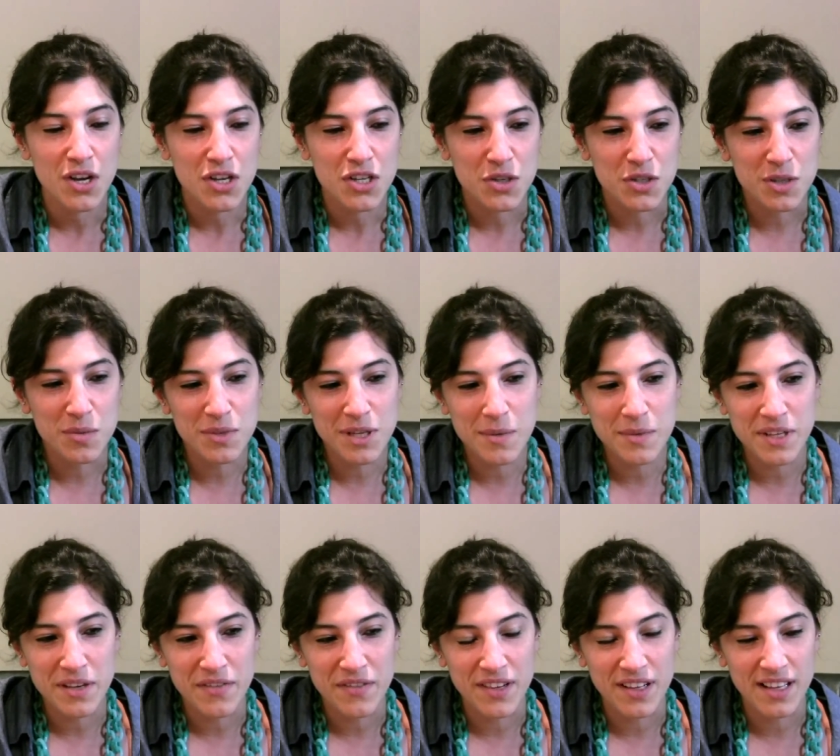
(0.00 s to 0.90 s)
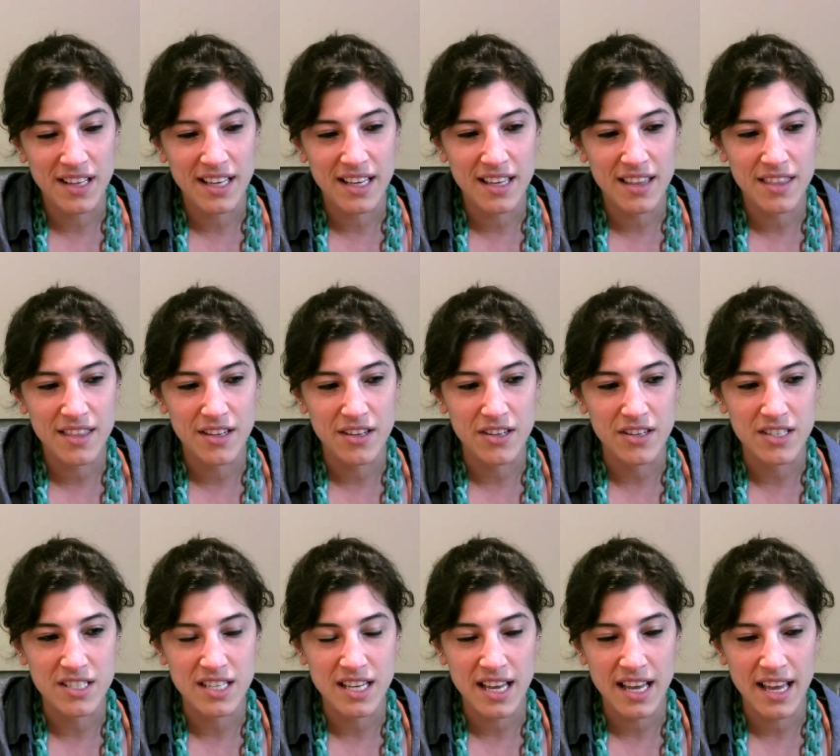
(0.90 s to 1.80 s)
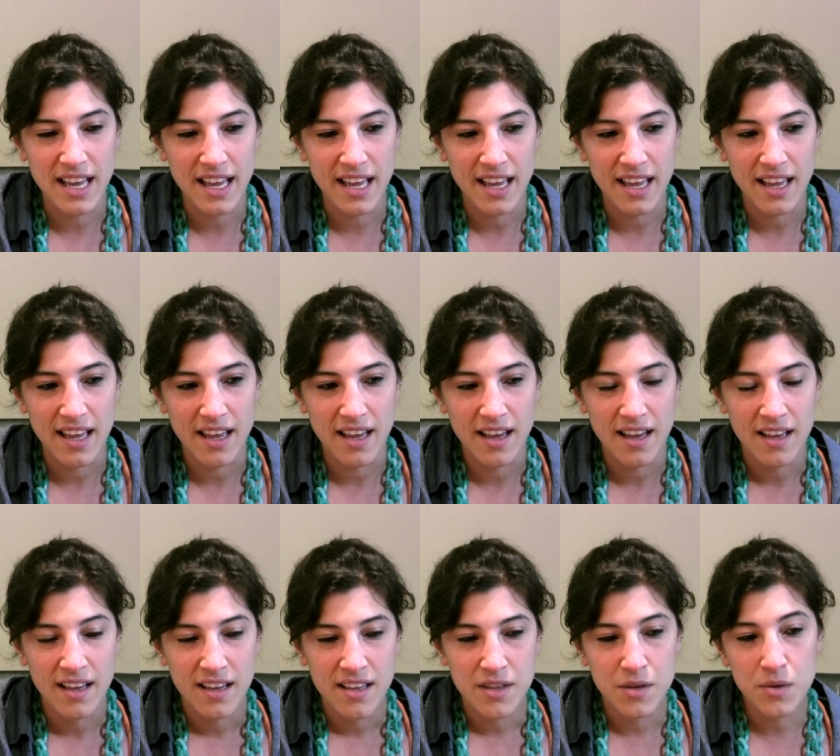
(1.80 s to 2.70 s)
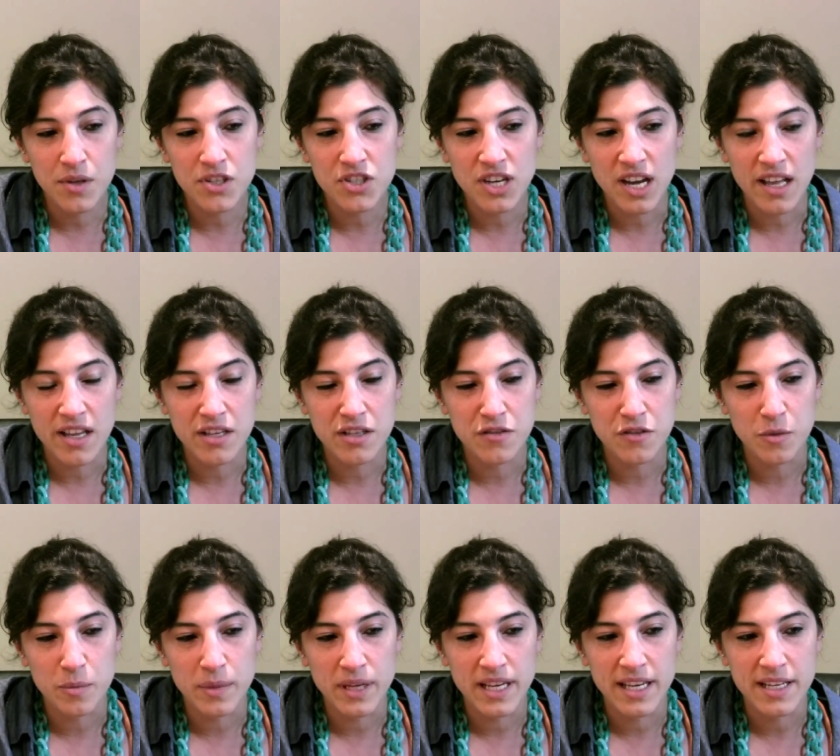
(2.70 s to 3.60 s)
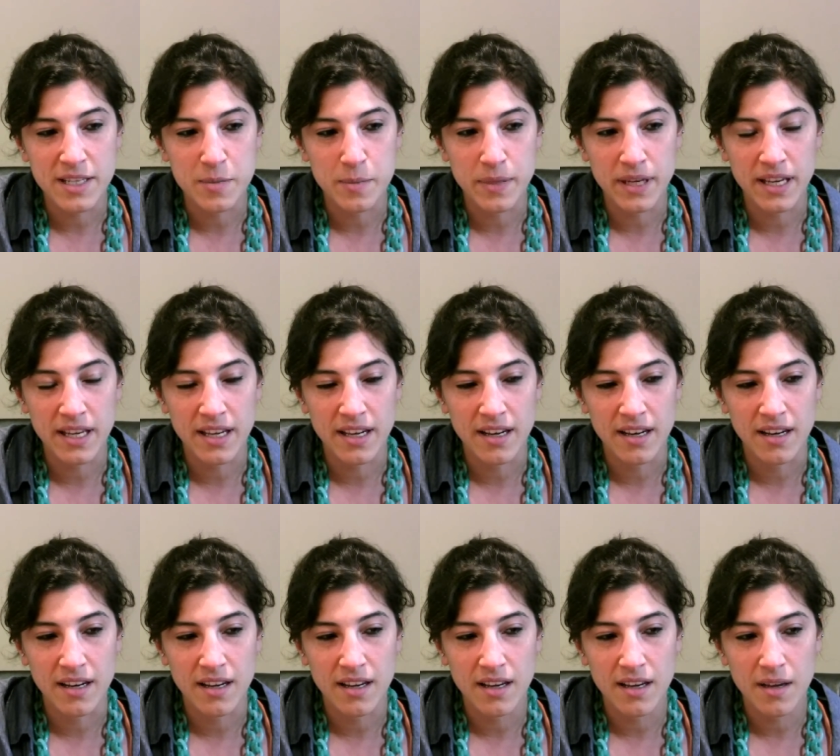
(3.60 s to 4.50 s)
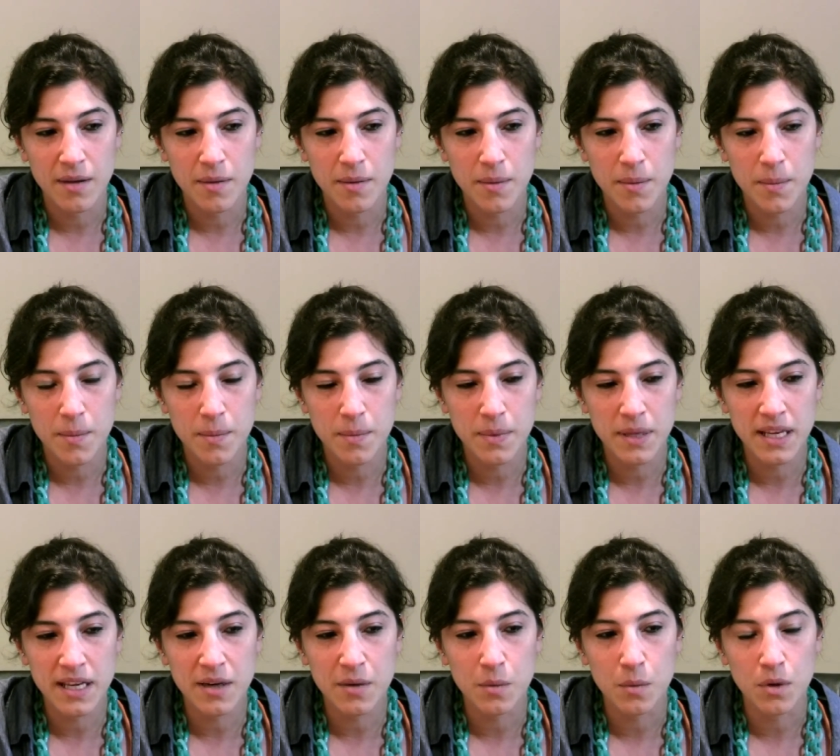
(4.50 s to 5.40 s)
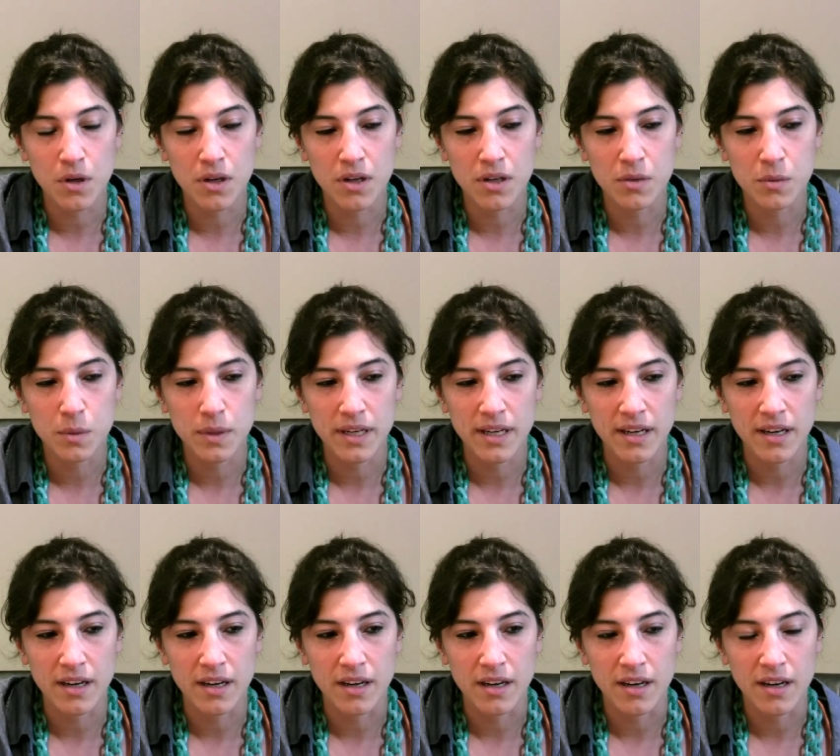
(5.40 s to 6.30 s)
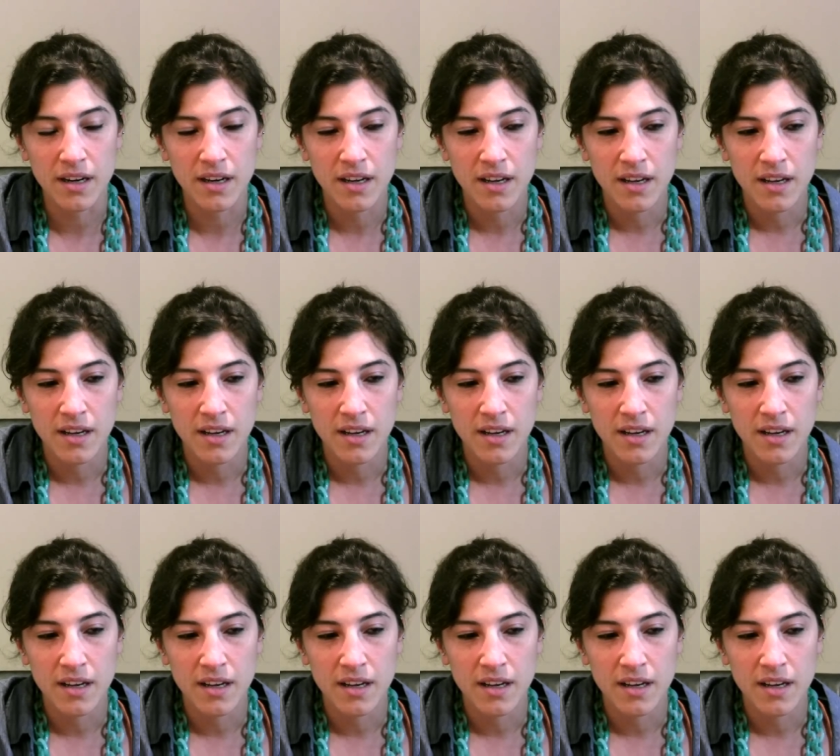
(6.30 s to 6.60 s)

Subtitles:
So sometimes I feel like the real challenge for me has been being in a world where